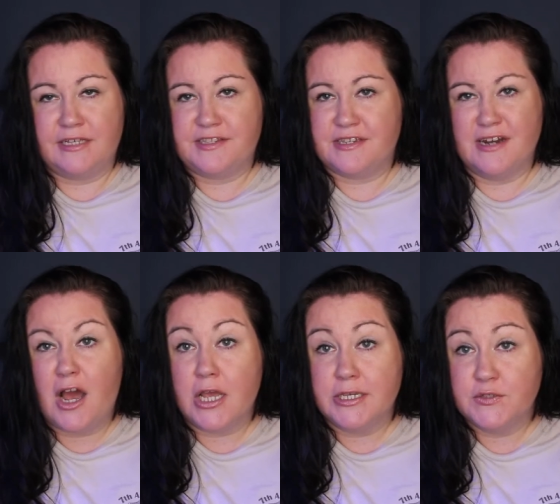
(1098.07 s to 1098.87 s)
that's
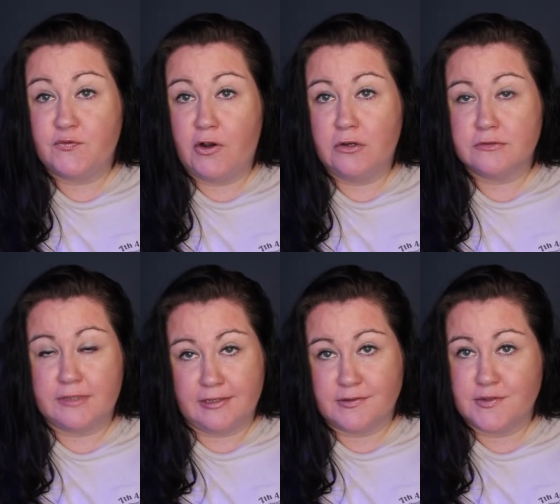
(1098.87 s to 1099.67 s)
not his fault,
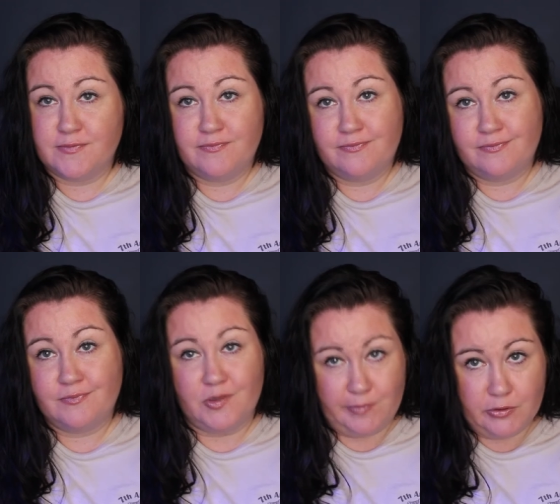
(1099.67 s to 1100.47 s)
that's
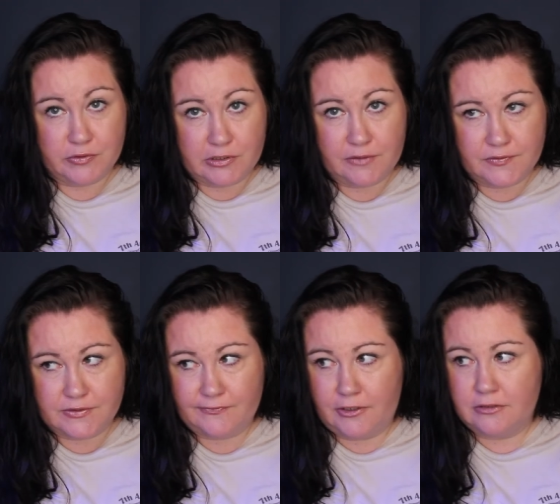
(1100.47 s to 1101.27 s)
the post
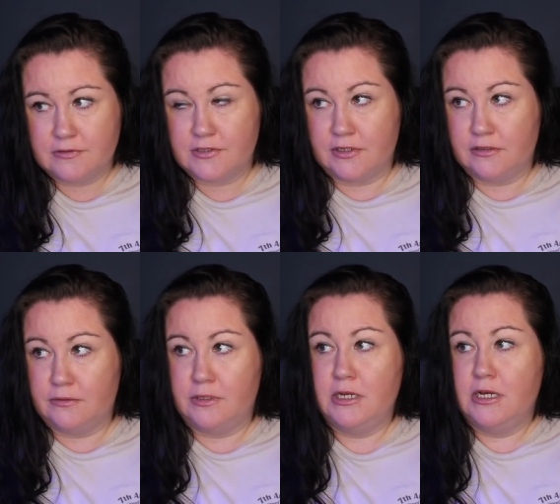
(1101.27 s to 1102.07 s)
office fault, so